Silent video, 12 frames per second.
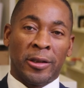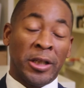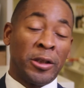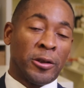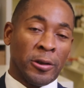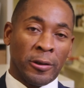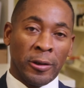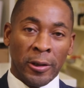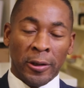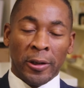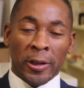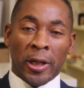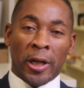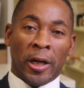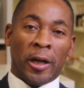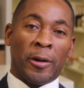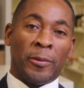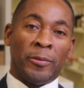teacher,
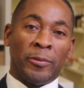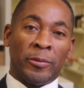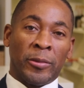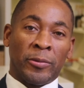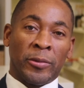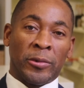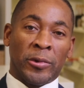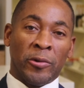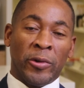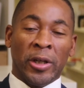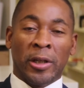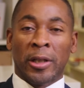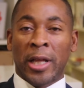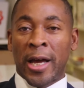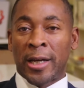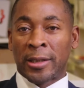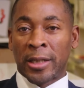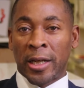um, doing a
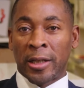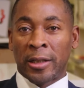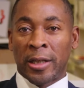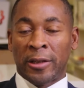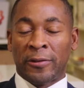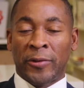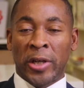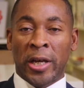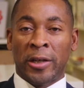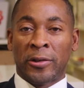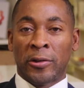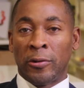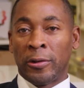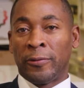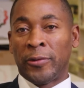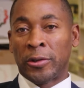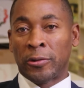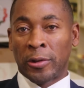class at SVA School of
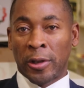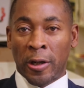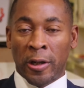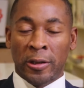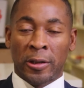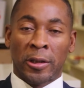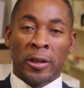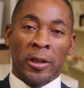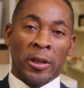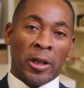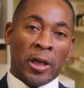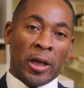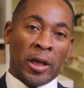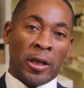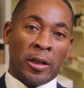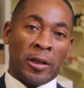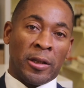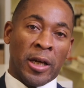Visual Arts,
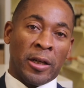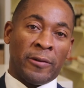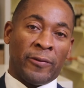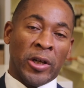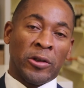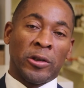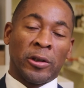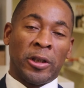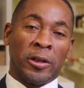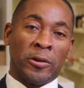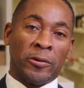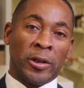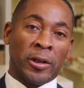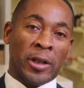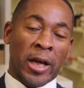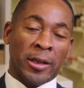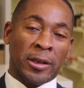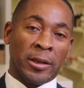and then eventually doing
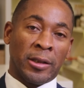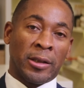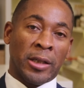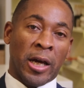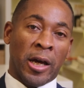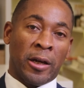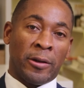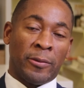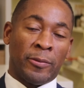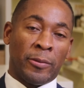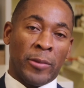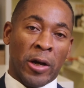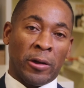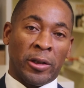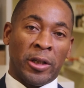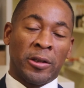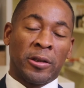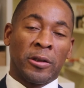classes at
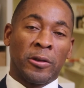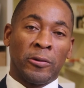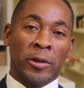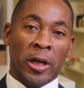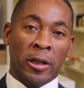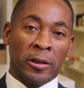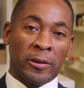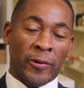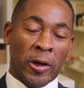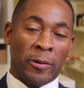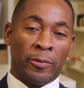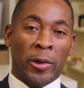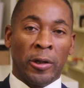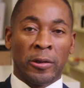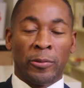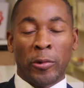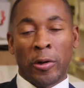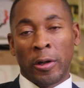Maryland Institute College of Art in
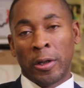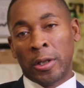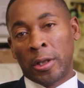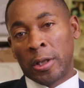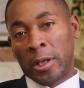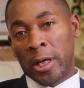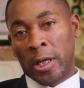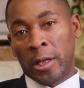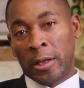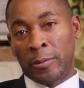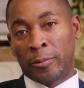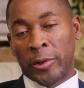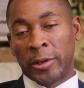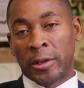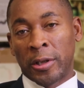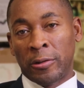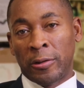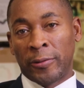Baltimore and
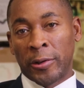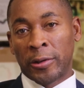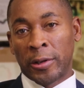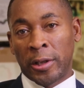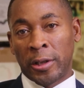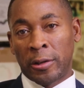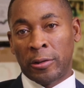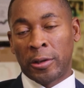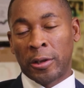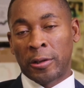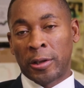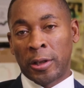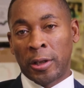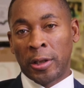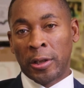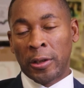Princeton University in New Jersey.